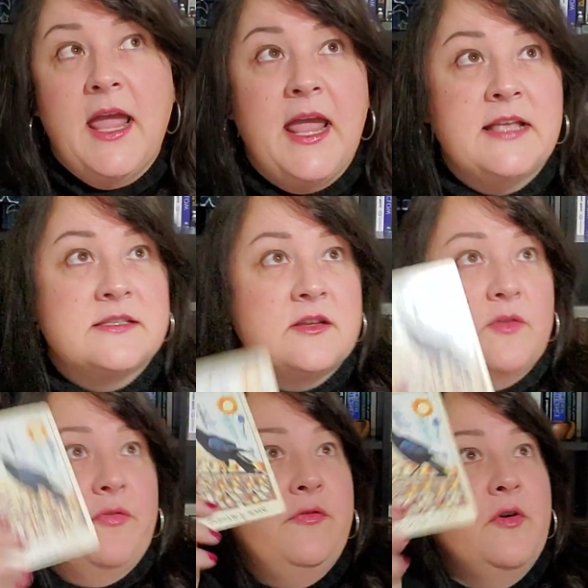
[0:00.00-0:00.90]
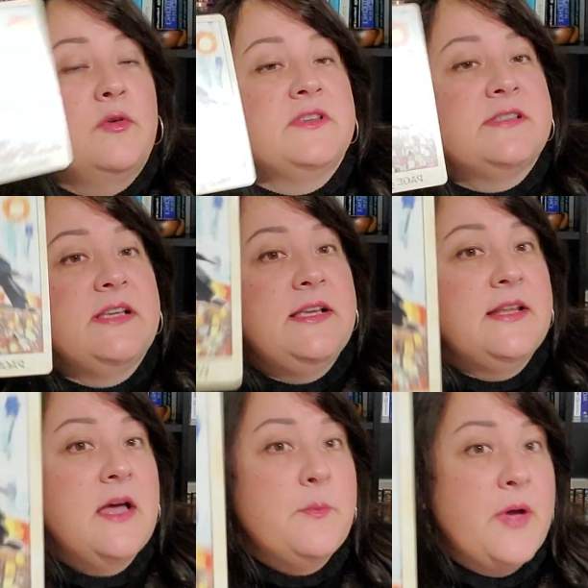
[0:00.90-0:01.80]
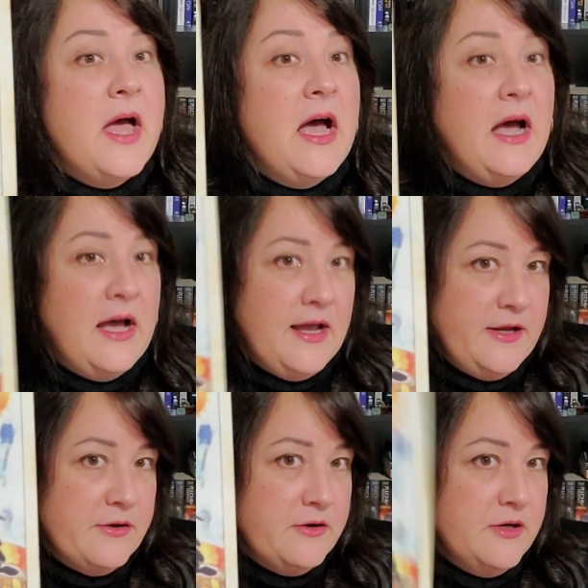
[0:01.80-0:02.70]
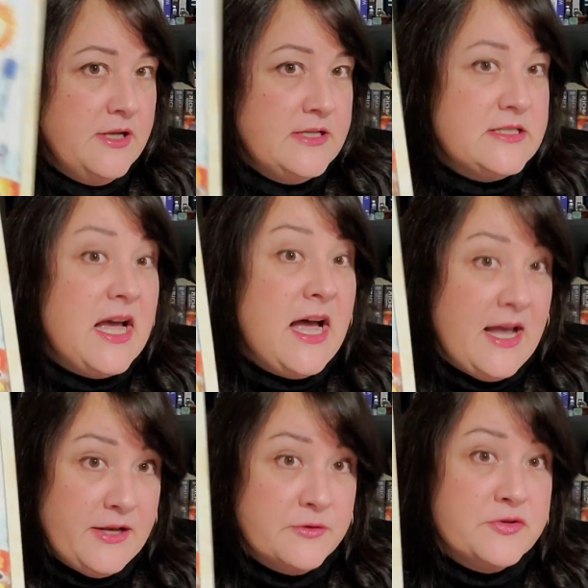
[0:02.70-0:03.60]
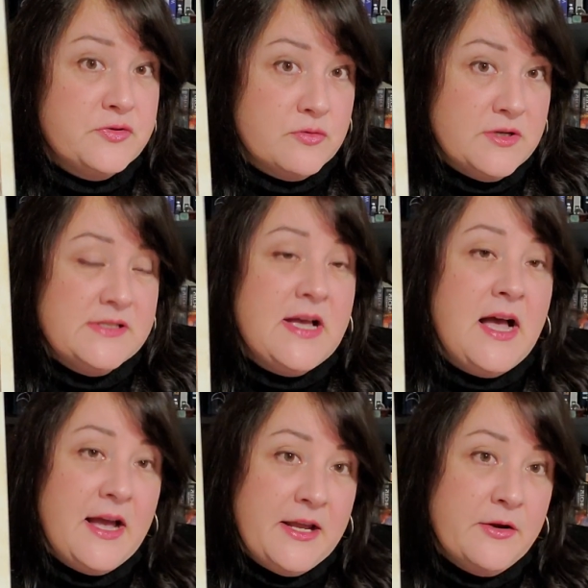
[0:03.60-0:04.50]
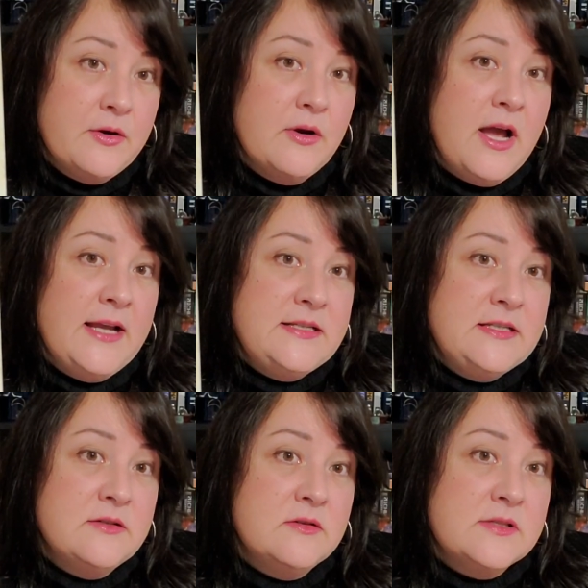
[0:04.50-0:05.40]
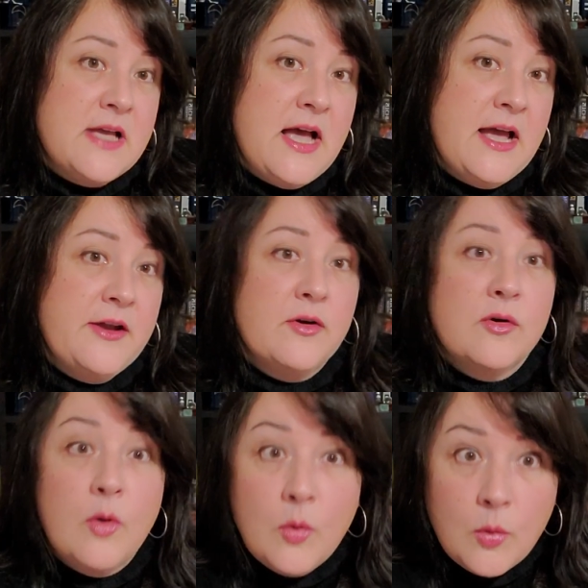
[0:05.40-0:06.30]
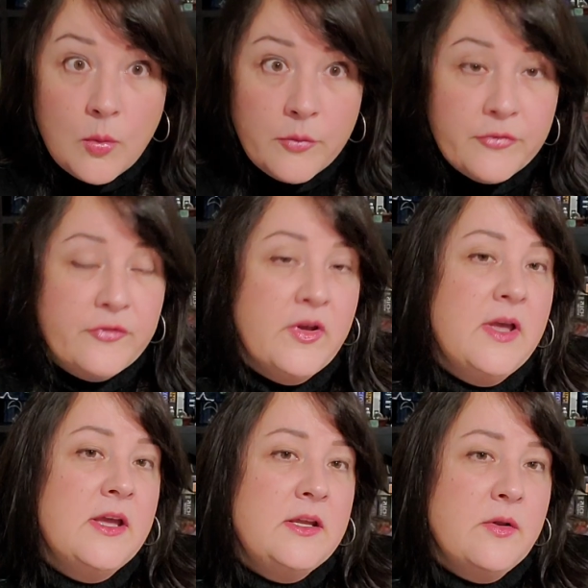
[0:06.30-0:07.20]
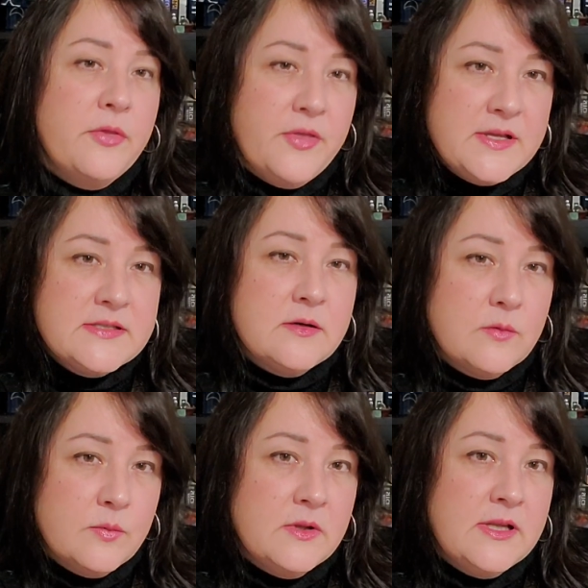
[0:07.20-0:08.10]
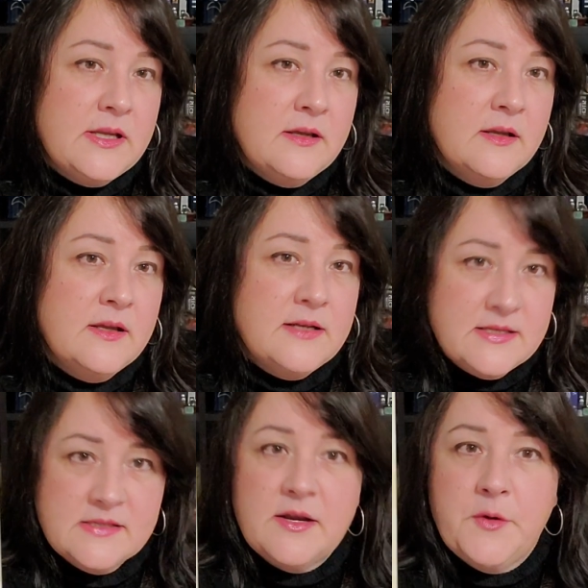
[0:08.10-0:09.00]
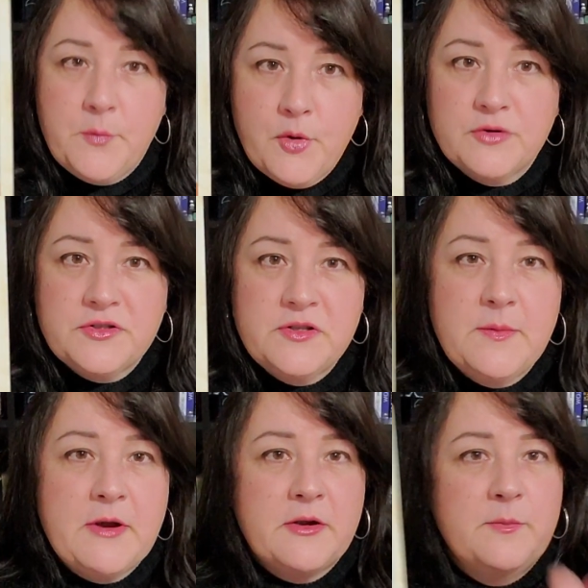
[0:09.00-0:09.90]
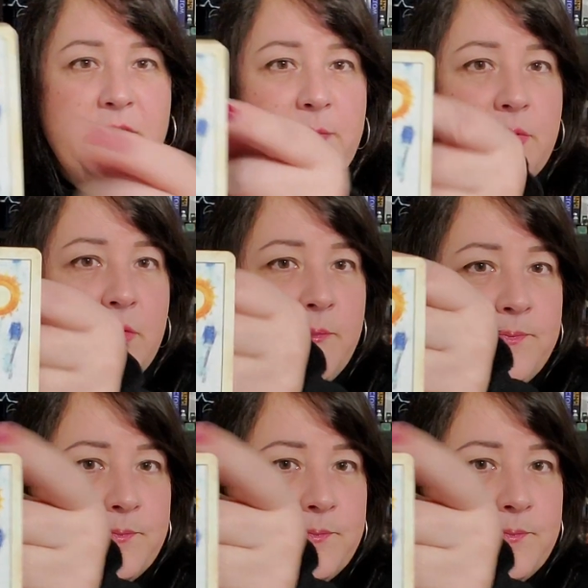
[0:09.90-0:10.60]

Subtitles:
and start focusing it up higher to higher stories, higher ideals, higher goals, things that are really necessary, important to the American people.